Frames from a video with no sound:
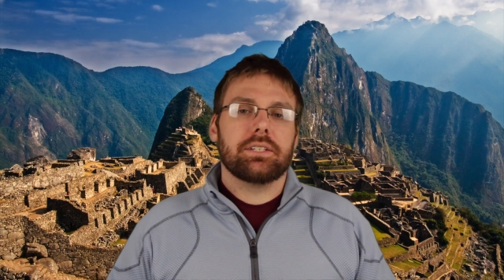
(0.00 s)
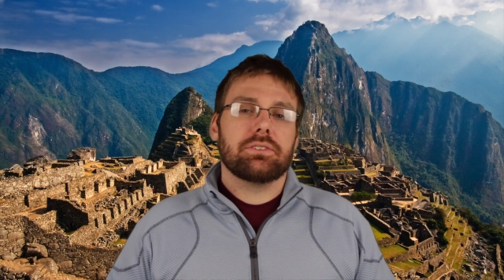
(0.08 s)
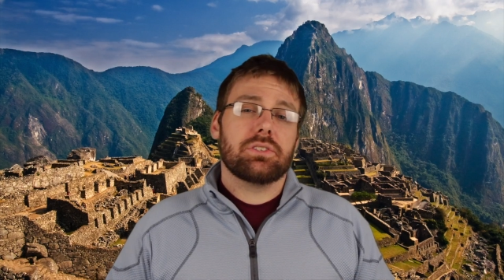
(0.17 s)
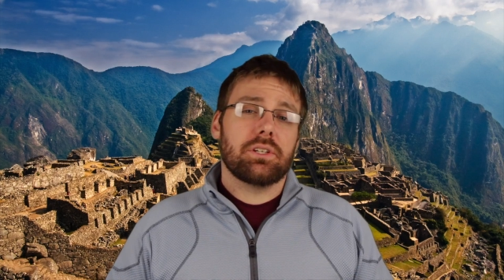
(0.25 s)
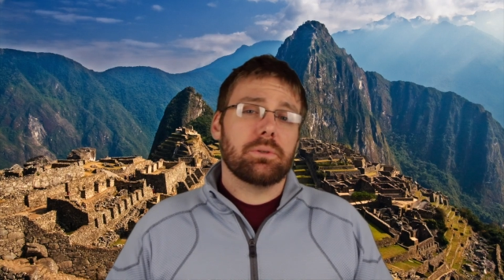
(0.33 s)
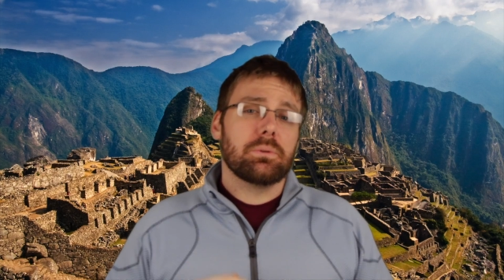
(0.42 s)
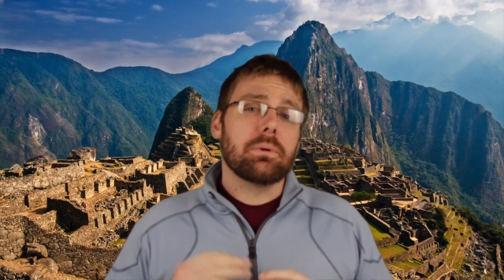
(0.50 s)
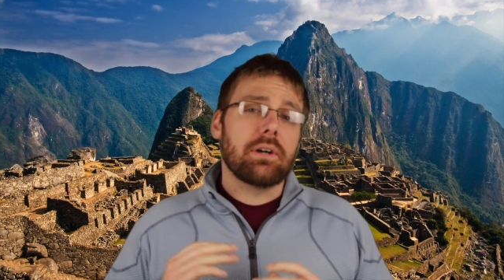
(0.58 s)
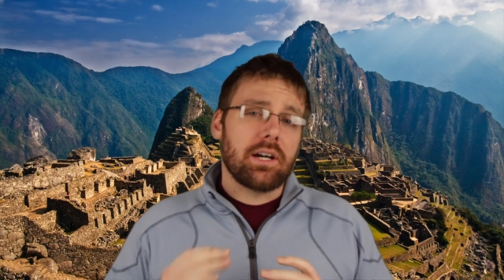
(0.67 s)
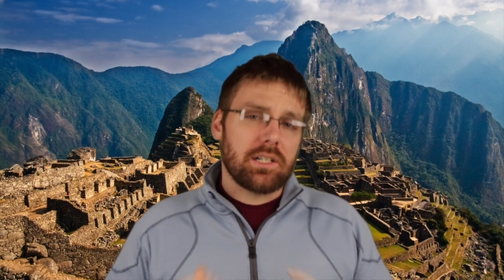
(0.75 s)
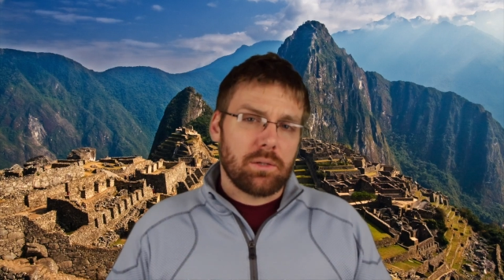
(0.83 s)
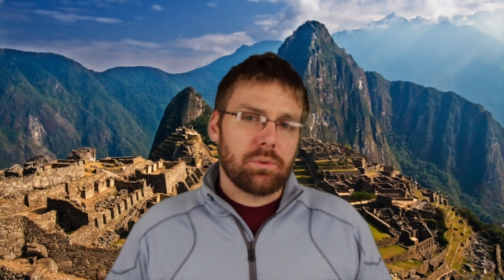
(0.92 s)

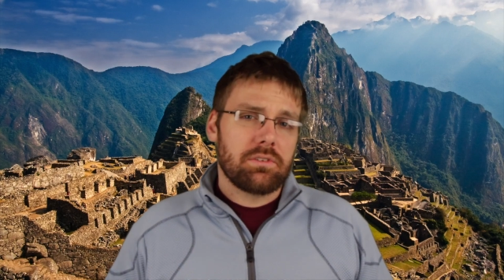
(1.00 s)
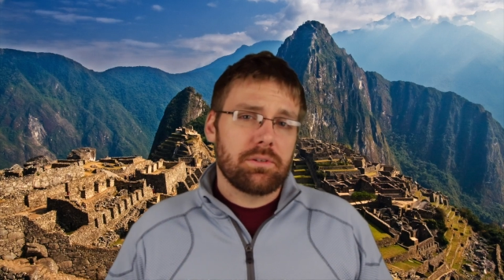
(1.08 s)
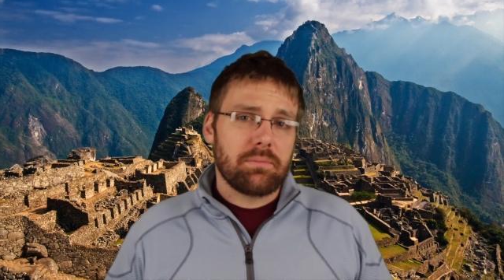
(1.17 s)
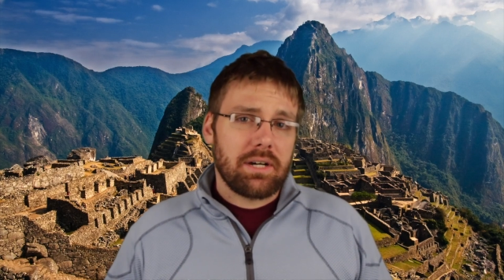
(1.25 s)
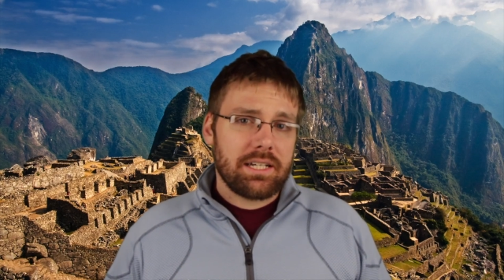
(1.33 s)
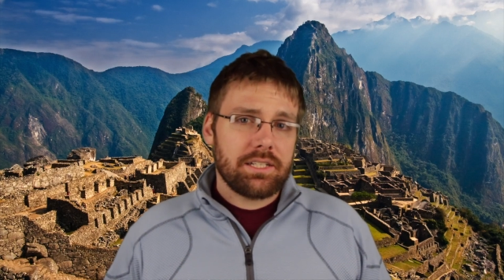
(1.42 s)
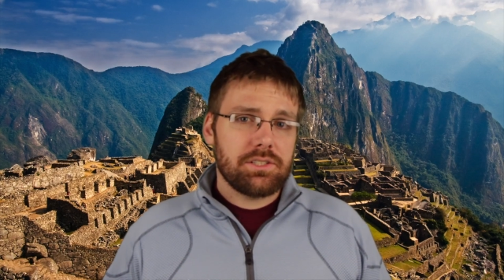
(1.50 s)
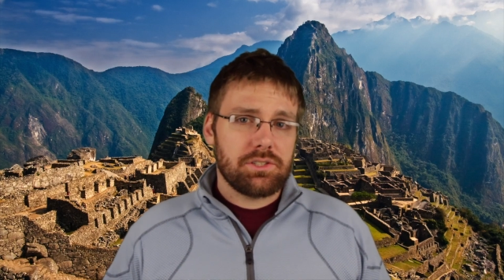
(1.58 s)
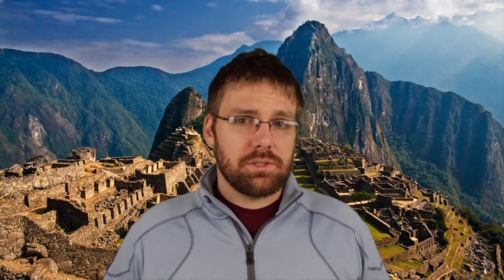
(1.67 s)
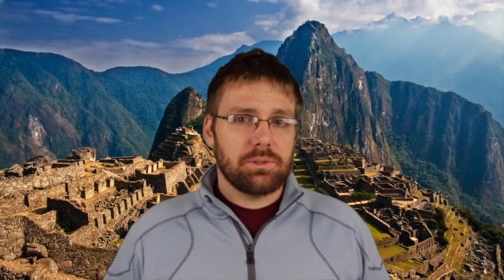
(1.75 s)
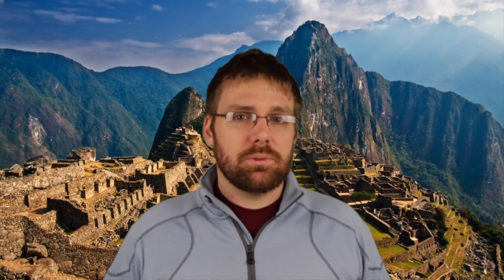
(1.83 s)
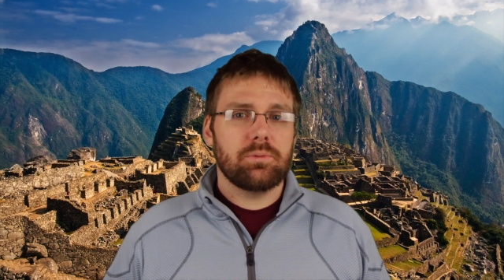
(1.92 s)
So I want to remind
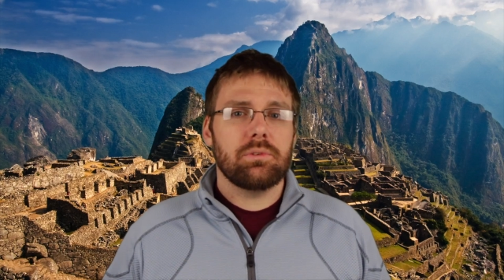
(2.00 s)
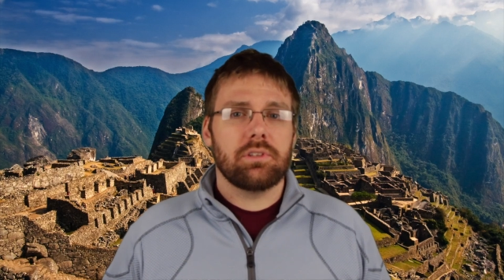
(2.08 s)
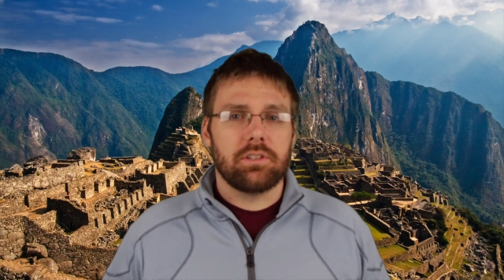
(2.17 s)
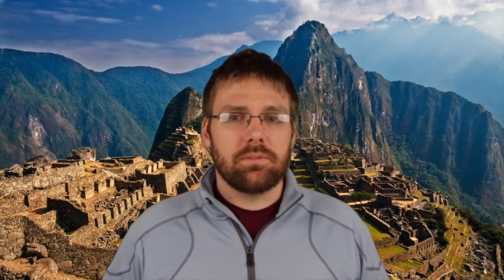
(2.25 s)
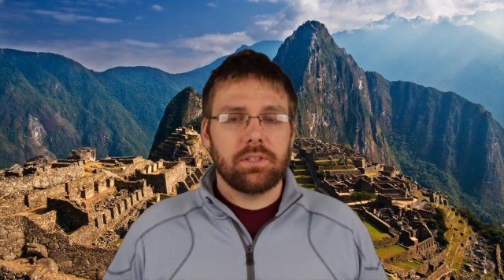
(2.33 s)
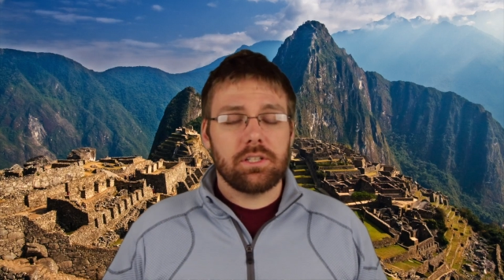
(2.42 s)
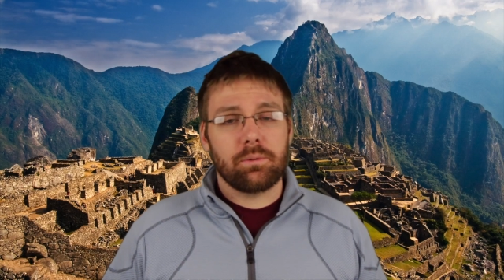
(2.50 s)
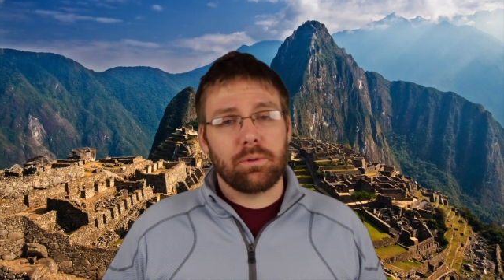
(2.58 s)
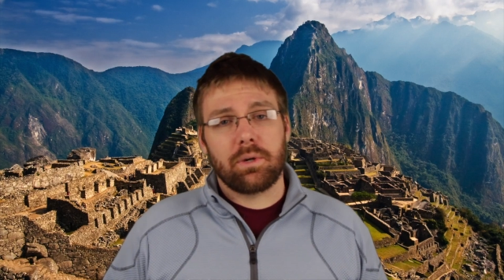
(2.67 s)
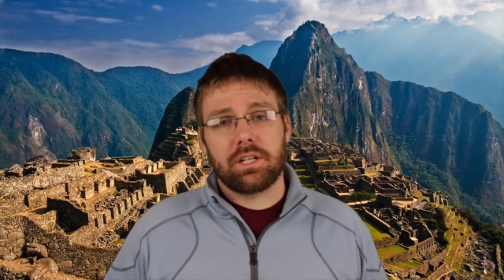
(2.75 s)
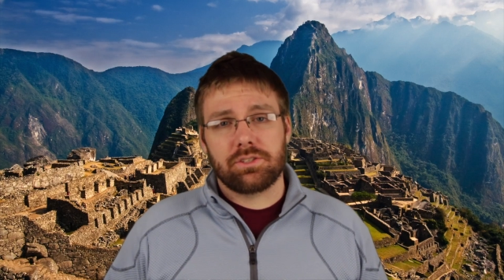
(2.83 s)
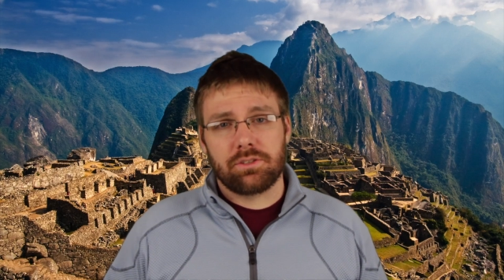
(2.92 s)
you the video
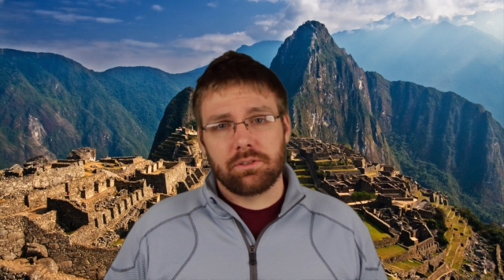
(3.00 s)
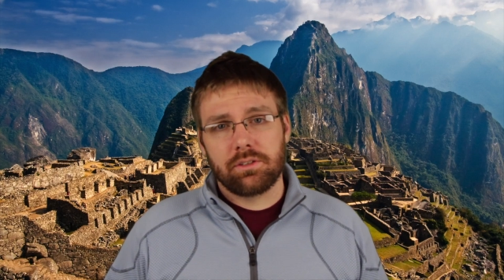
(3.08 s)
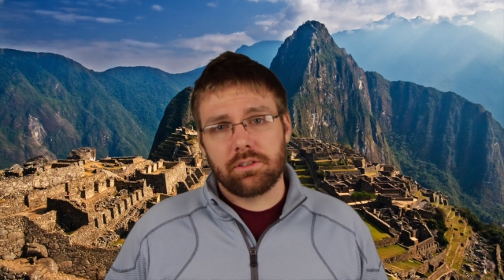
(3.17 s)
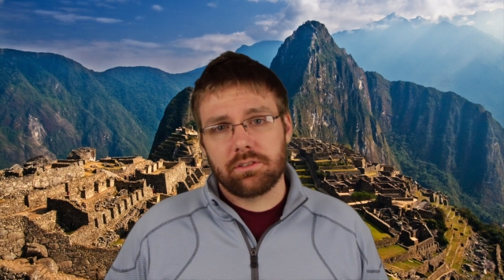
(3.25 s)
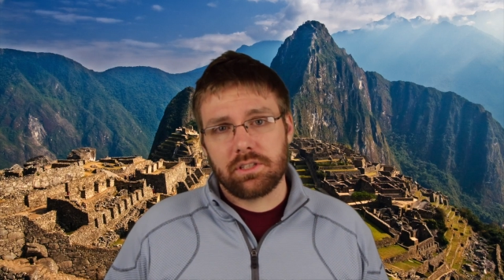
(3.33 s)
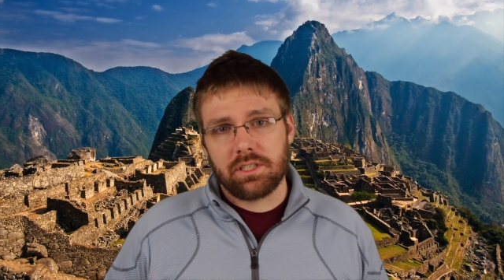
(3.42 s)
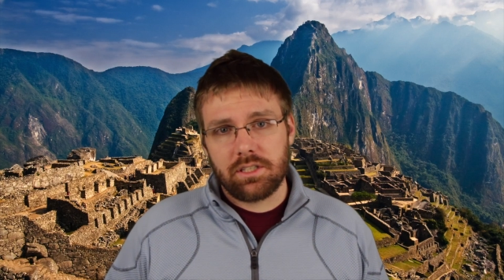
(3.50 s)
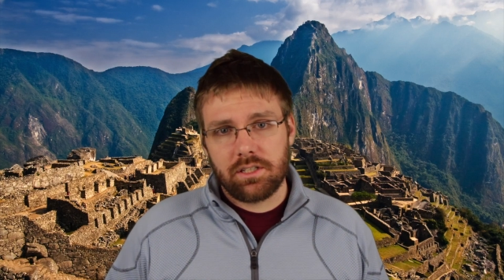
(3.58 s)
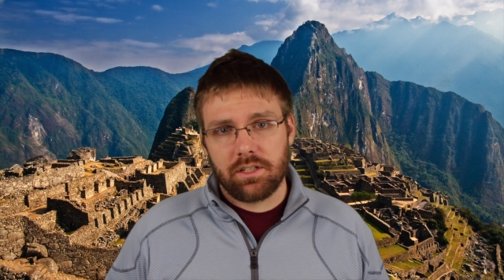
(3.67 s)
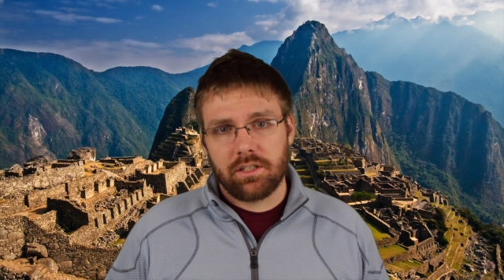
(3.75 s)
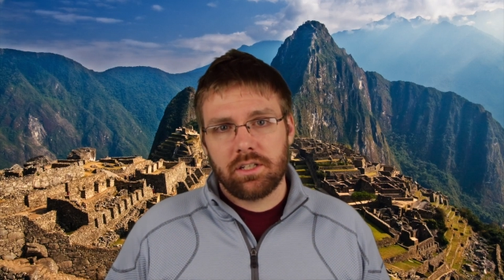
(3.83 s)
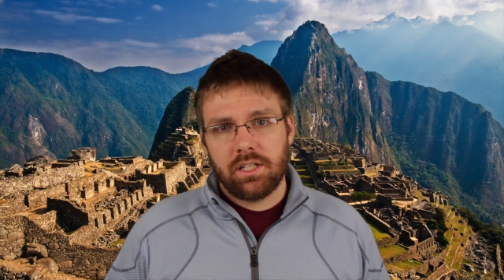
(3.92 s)
we watched earlier in the
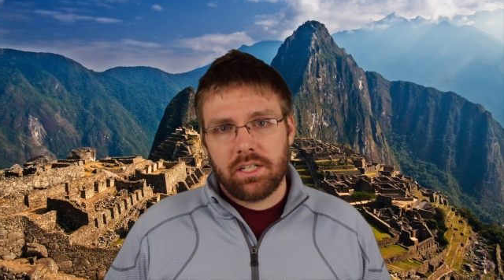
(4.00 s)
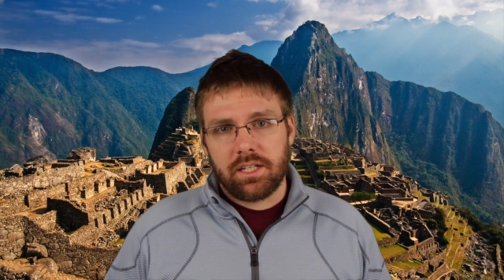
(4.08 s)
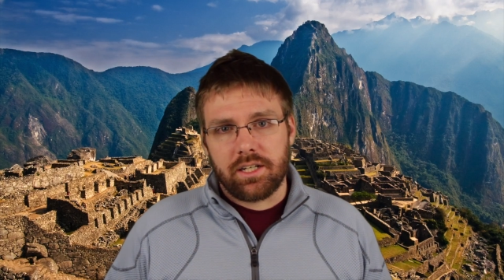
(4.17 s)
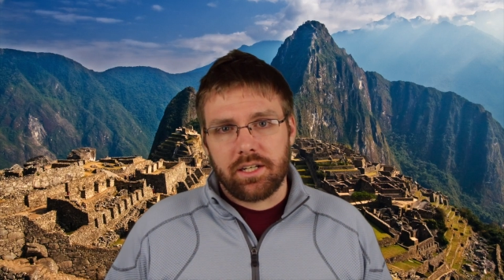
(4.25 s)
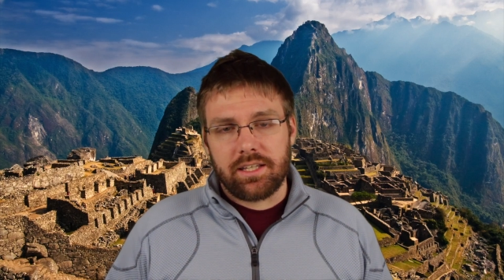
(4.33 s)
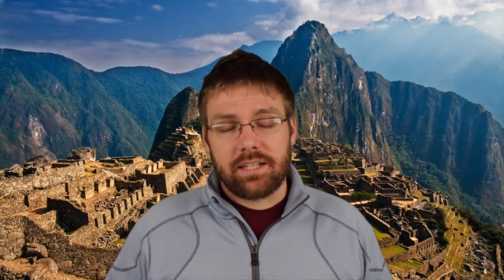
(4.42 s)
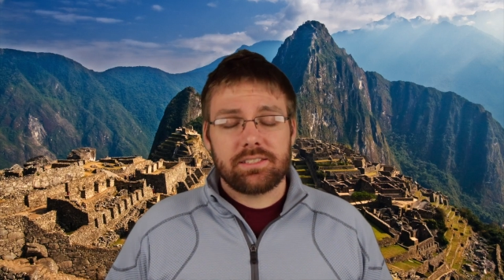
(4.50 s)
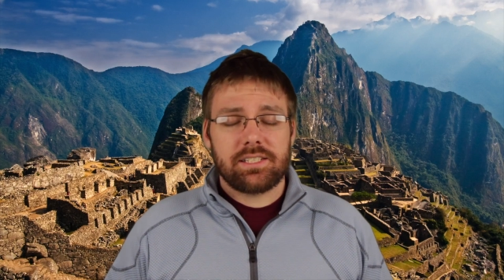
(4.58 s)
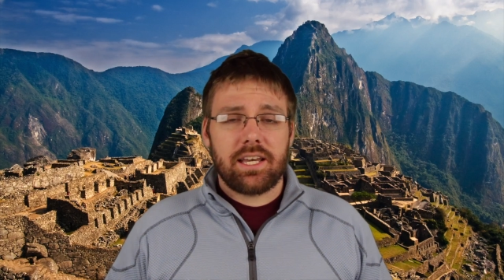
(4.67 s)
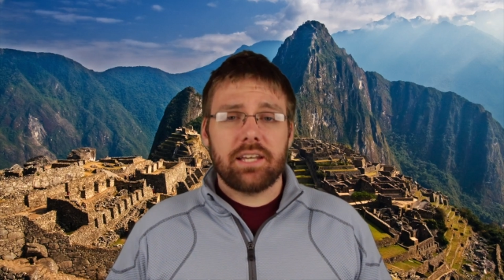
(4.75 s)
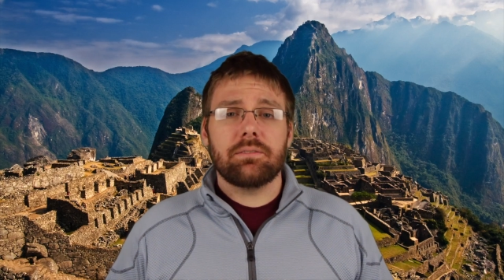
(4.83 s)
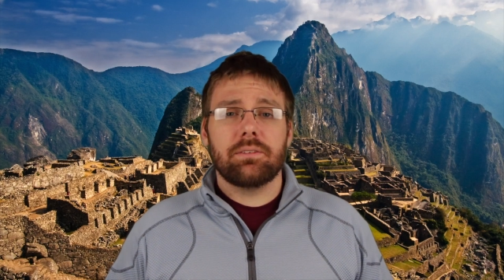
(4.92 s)
year, that
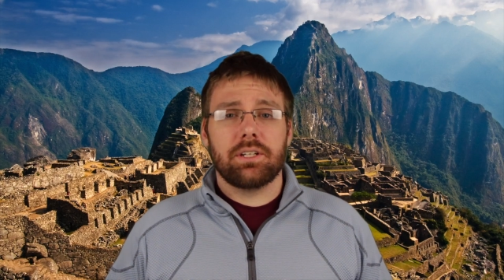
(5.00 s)
TED